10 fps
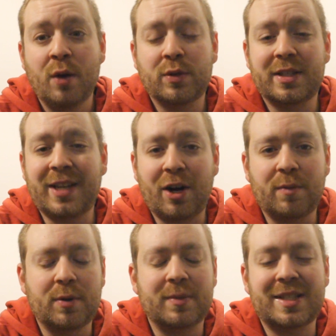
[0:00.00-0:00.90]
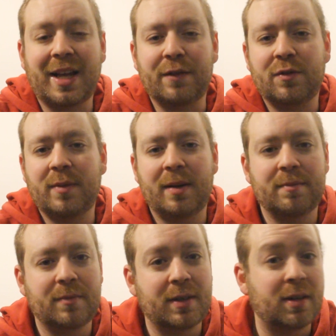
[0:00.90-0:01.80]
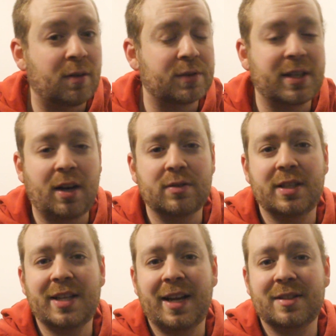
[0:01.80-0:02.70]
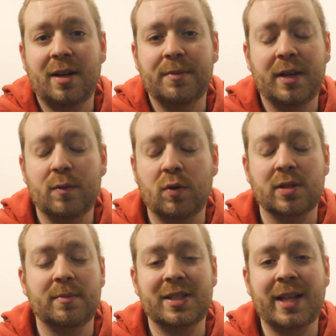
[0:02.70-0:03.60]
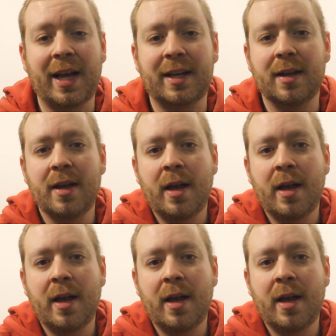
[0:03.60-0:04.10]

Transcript: It was a terrible mistake from him. He obviously holds his hands up that it was a mistake.